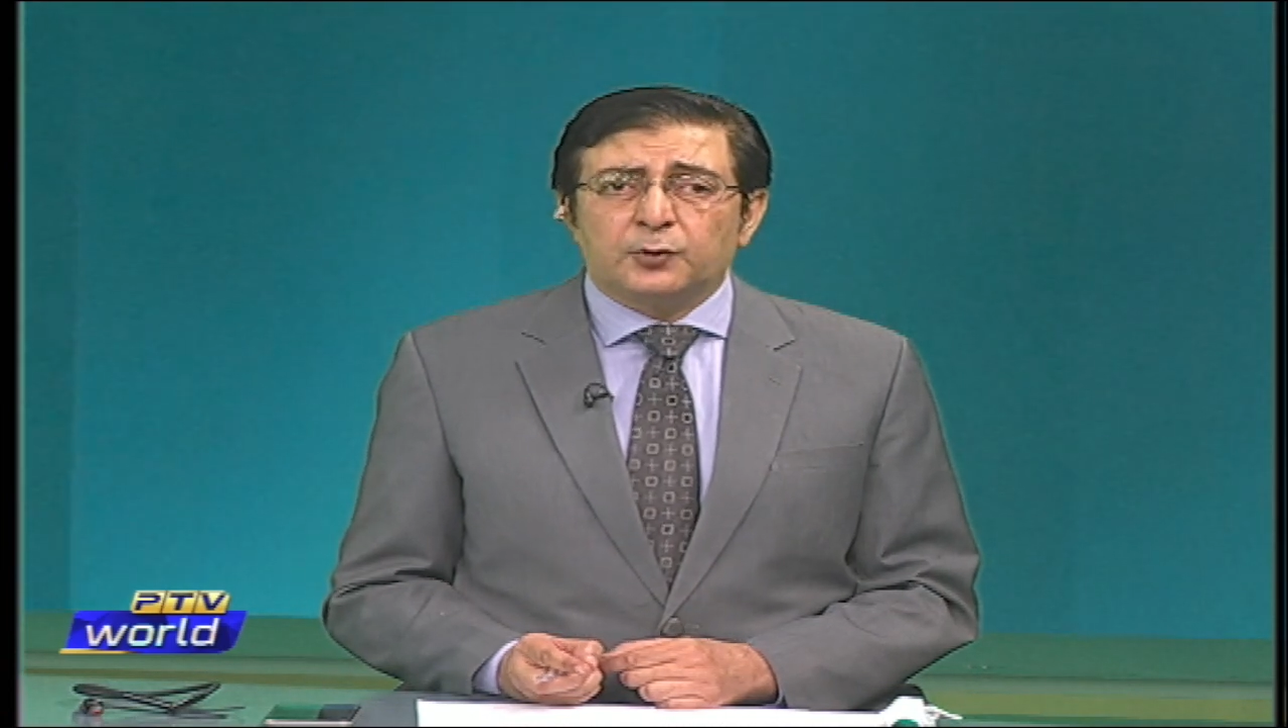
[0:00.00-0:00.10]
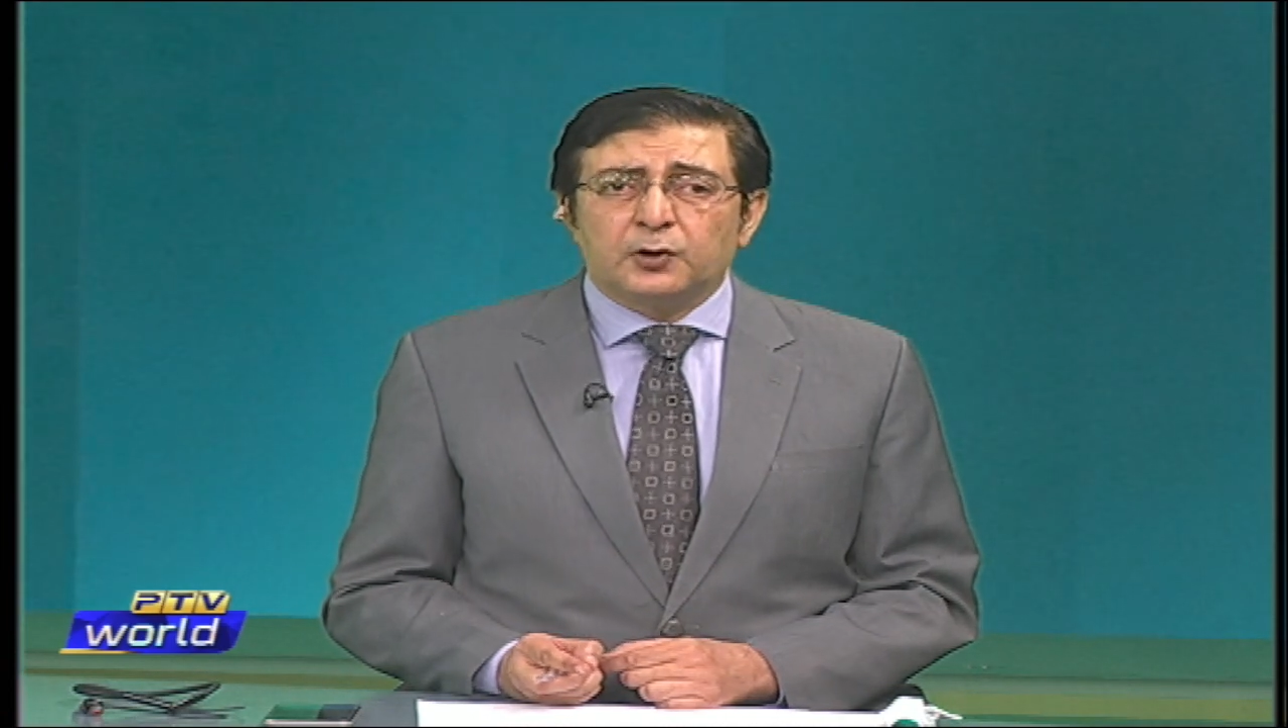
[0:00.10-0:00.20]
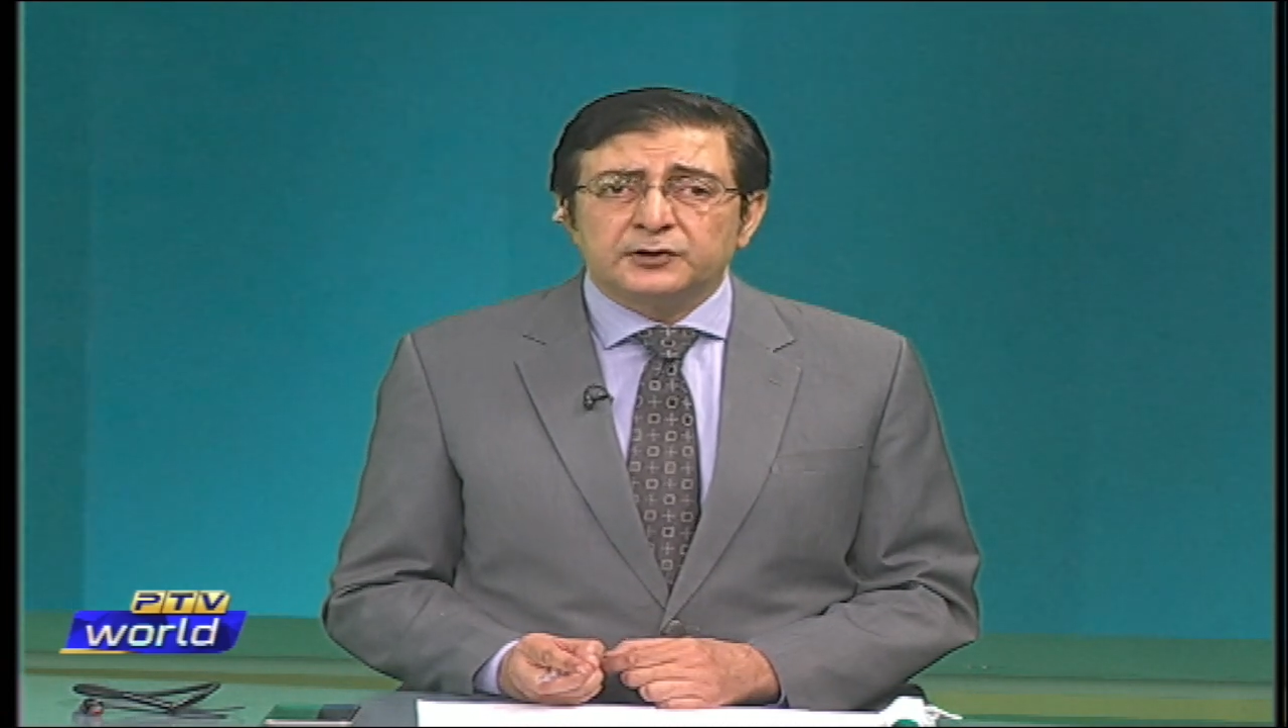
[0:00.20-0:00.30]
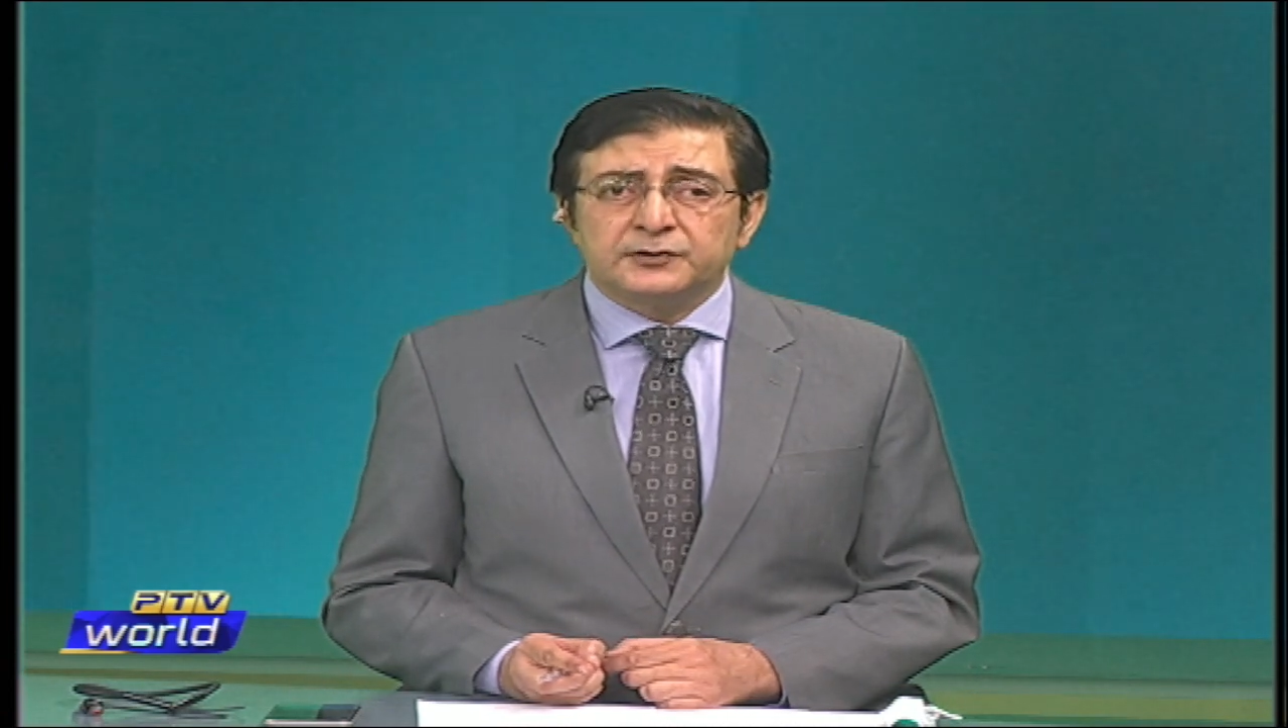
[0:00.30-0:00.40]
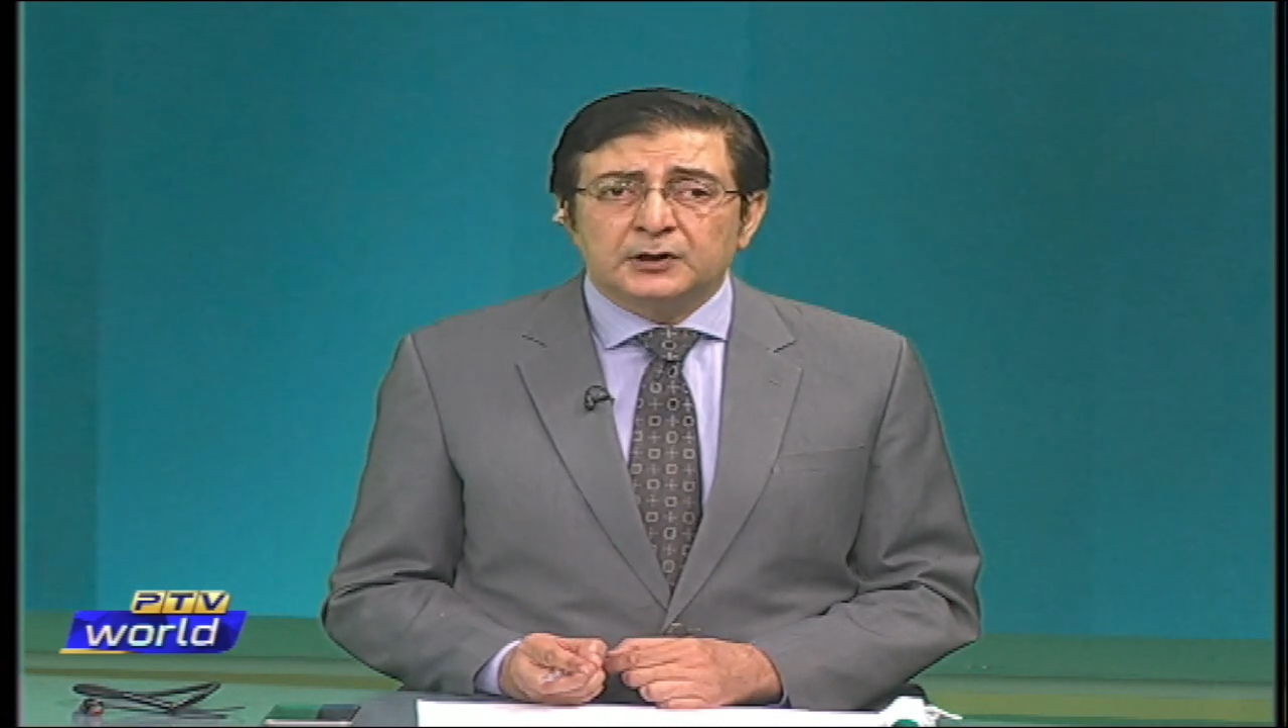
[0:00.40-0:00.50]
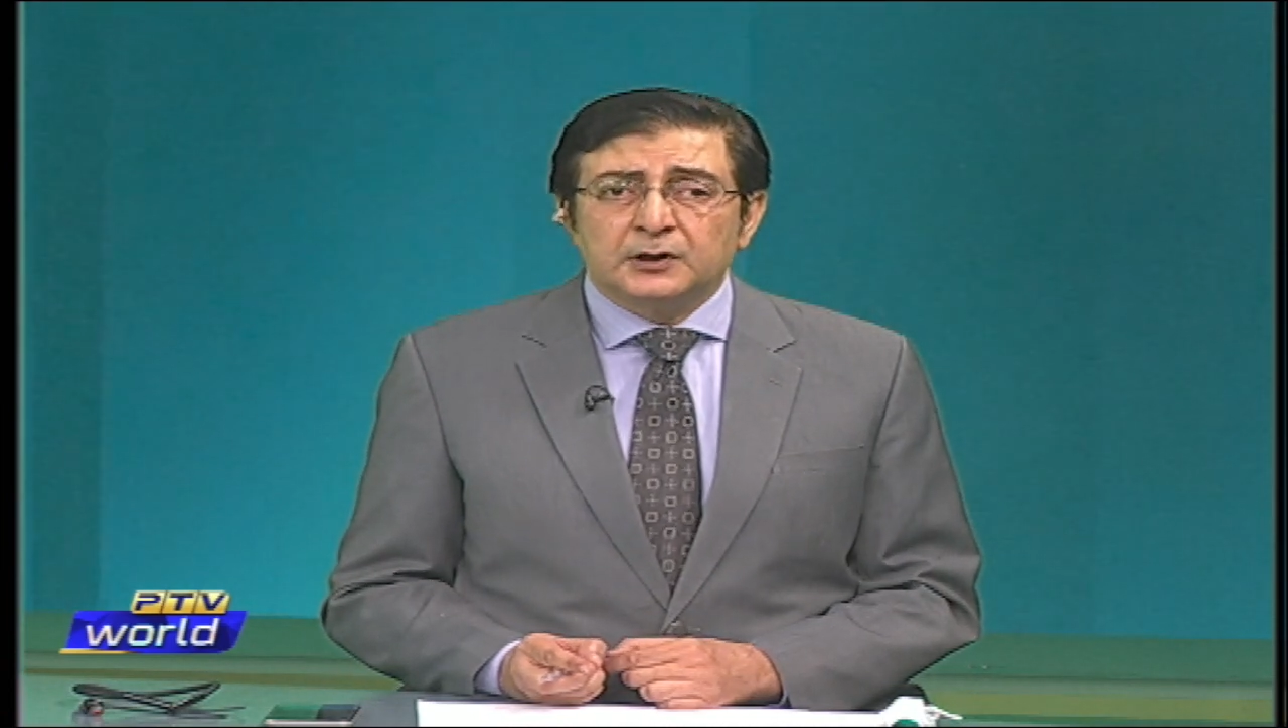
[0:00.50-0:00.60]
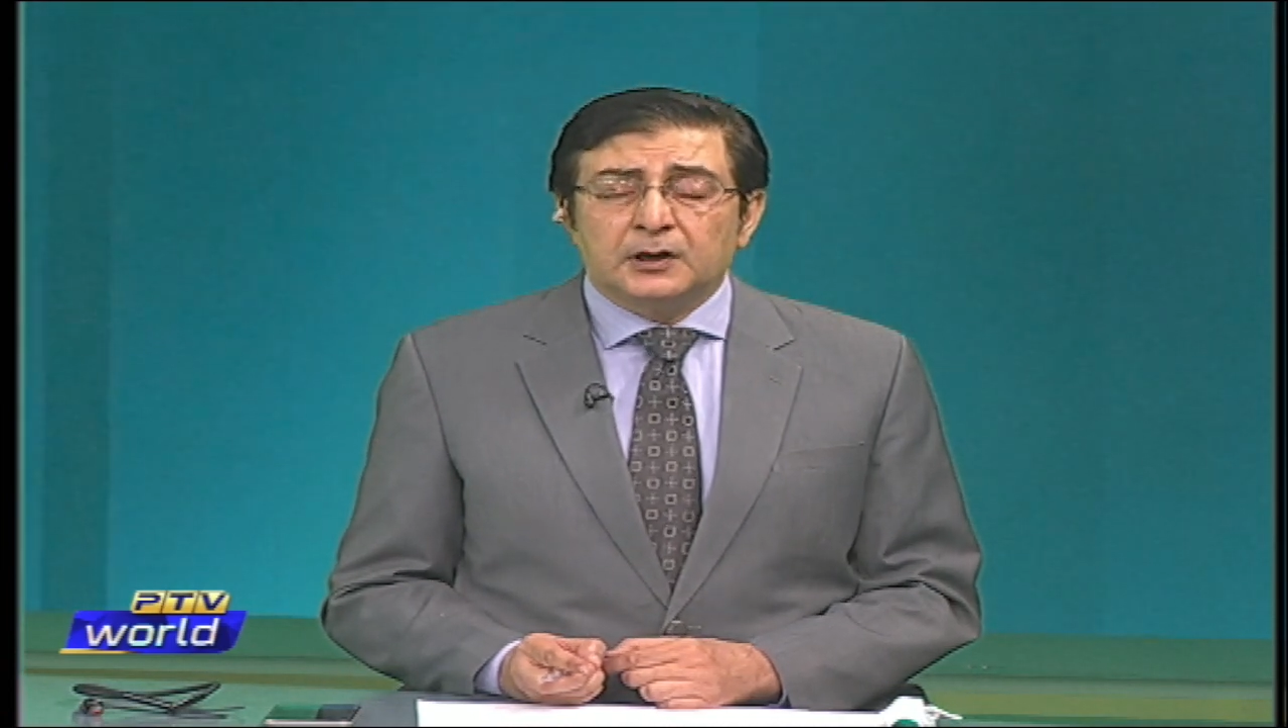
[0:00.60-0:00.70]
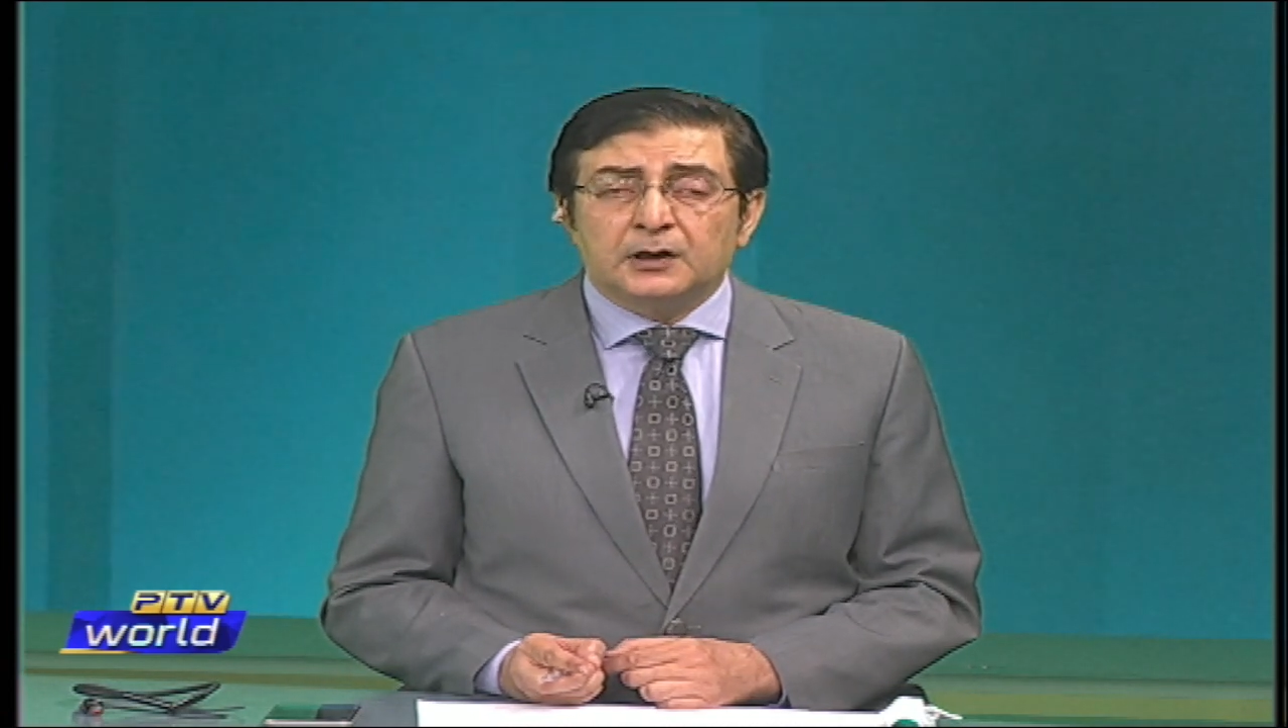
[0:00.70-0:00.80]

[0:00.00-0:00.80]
was